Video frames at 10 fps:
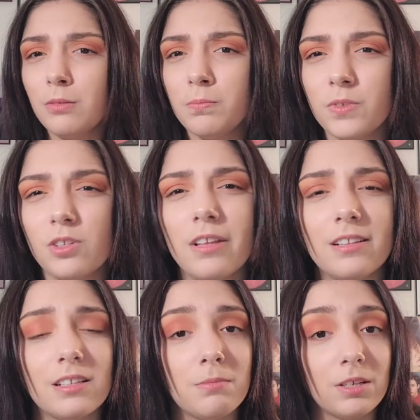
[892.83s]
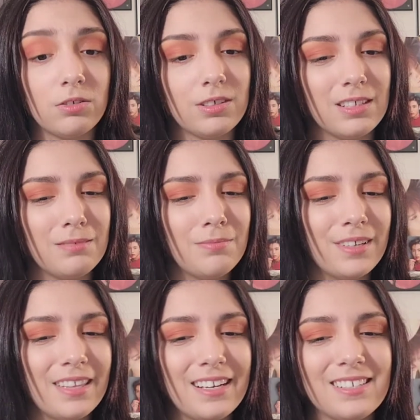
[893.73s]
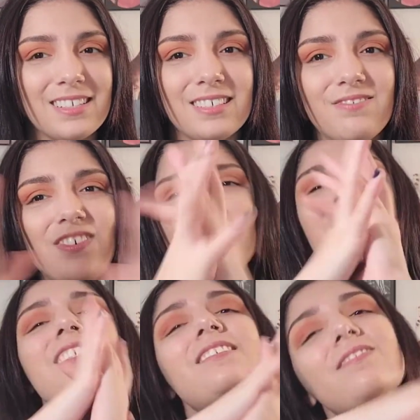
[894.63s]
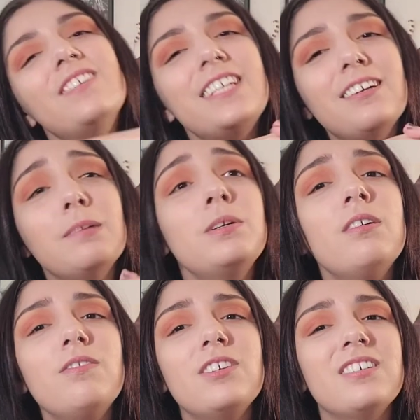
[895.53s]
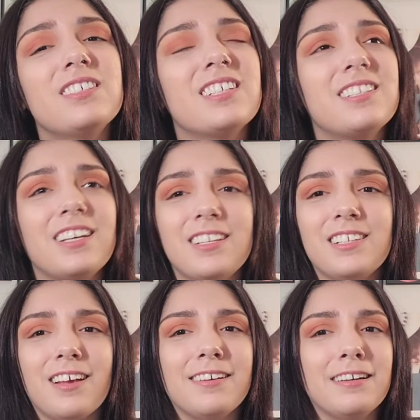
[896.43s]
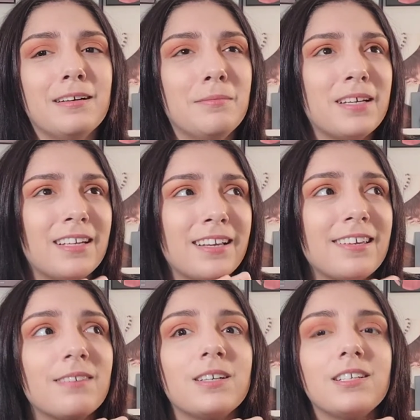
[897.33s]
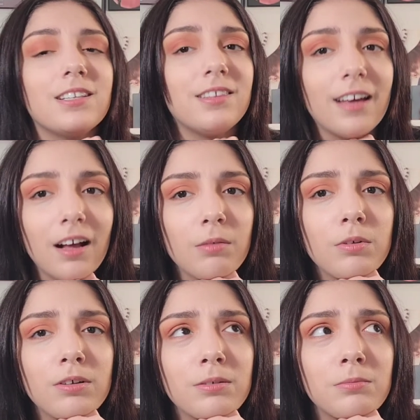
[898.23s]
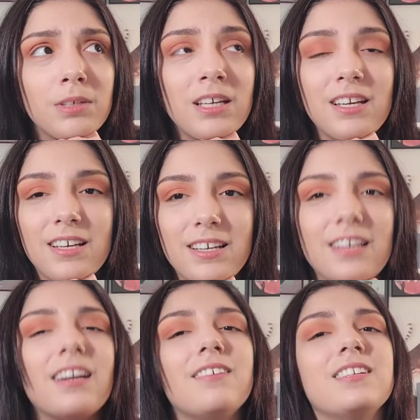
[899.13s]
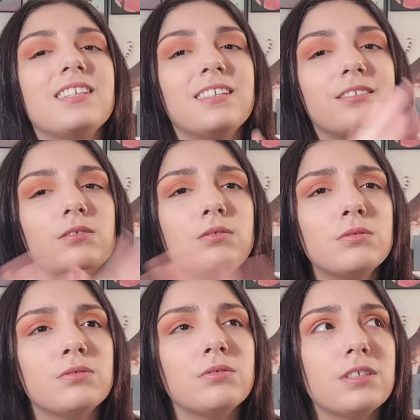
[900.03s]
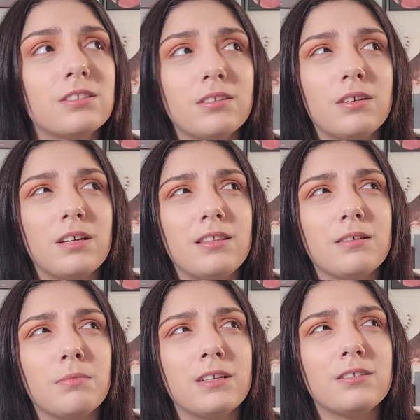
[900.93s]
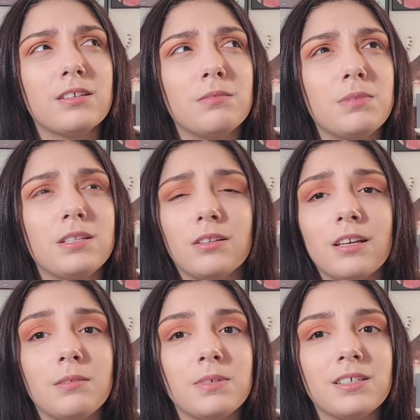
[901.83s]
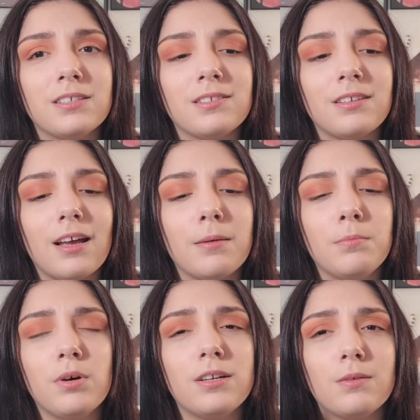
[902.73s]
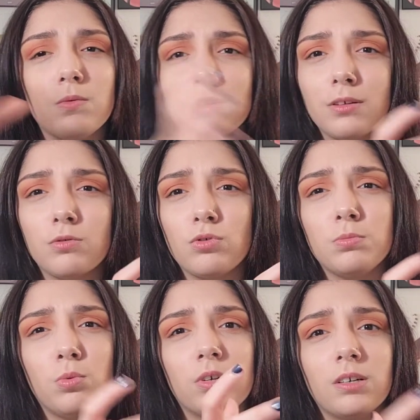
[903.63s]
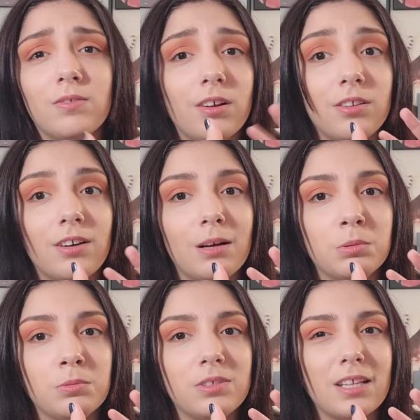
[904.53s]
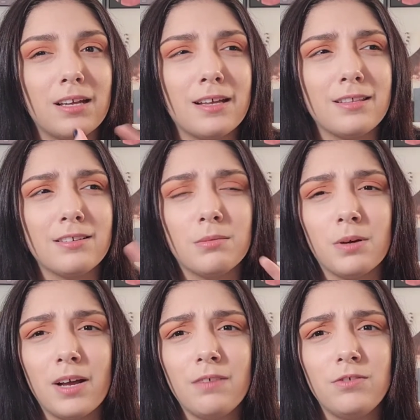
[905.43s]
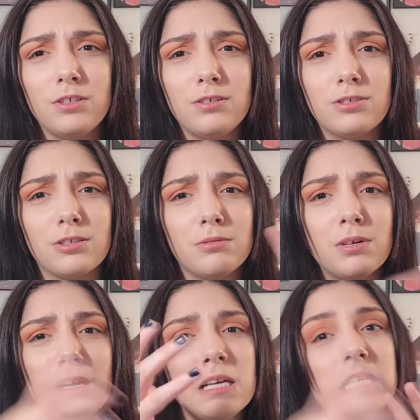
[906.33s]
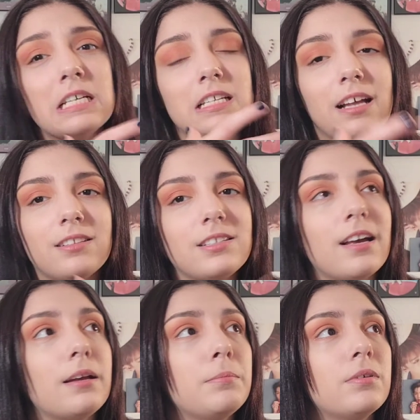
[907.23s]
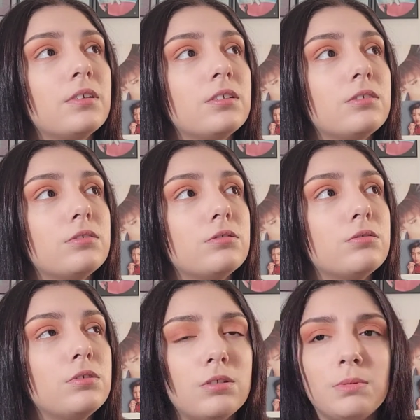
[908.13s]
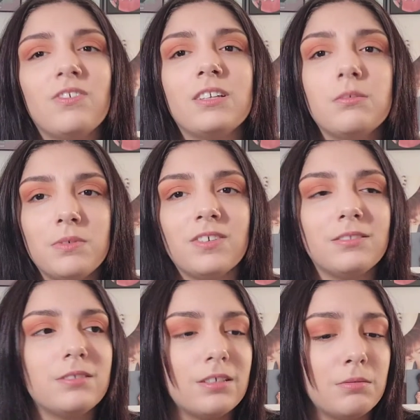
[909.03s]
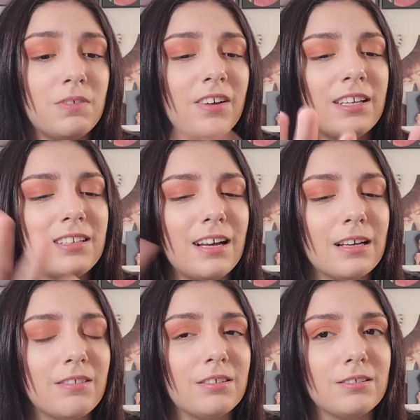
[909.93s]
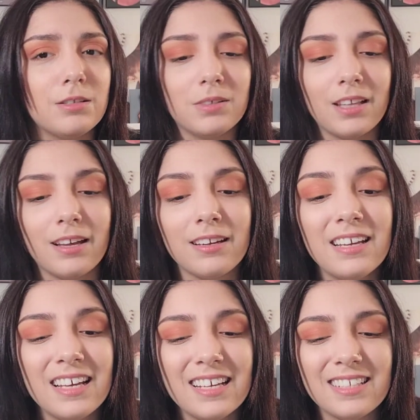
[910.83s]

You know, so that's gonna be interesting. But that is it for this video. Let me know if you're as excited as I am. I can't wait to get the album and everything. Oof, gonna, I think mine's gonna be delayed because I put it with a group order of other albums that I think come out after, so that's sad, but it'll be fun, it'll be fun, it'll be fine. I can deal with that.